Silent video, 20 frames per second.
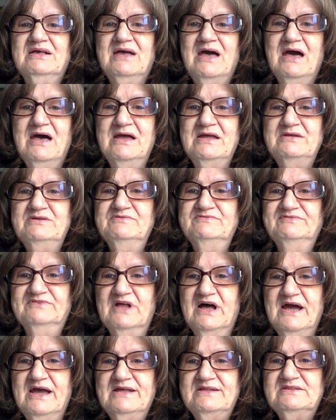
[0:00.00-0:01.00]
kind of
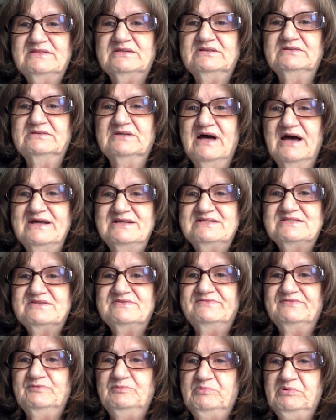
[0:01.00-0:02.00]
like the lights
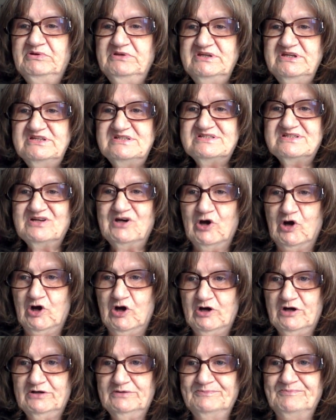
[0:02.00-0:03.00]
of a police
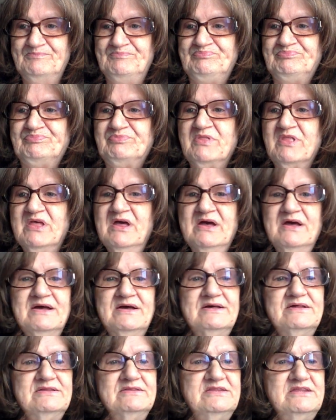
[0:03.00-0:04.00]
car.
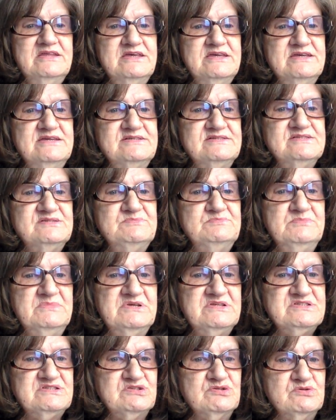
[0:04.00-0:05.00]
These
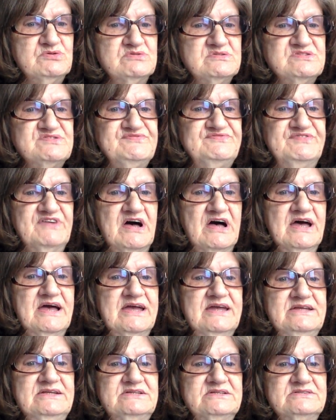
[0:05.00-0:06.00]
missiles
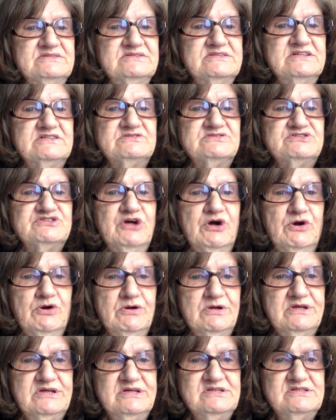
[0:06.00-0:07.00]
find their
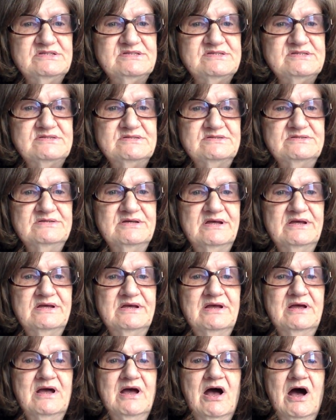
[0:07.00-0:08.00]
targets
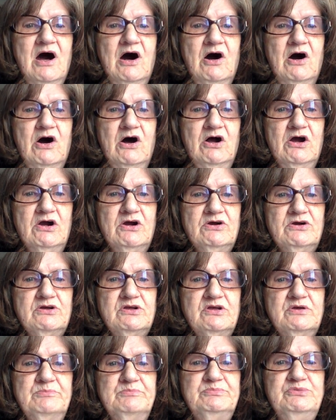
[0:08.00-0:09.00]
are
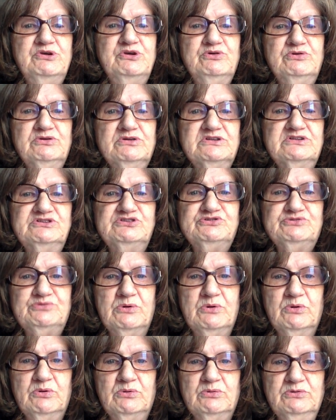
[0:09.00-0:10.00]
computer
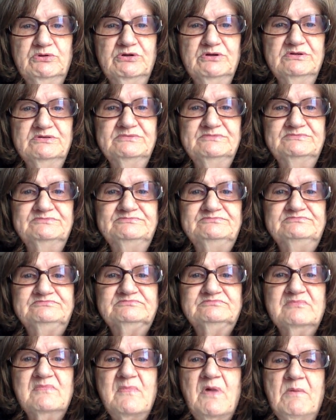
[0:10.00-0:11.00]
controlled.
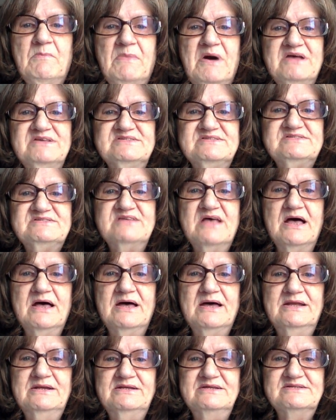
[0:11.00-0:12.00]
My
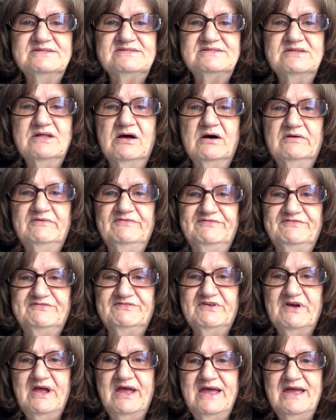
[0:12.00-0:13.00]
son is not
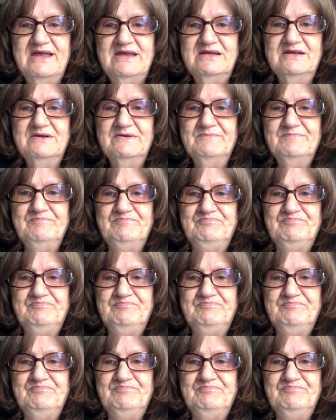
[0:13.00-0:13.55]
afraid.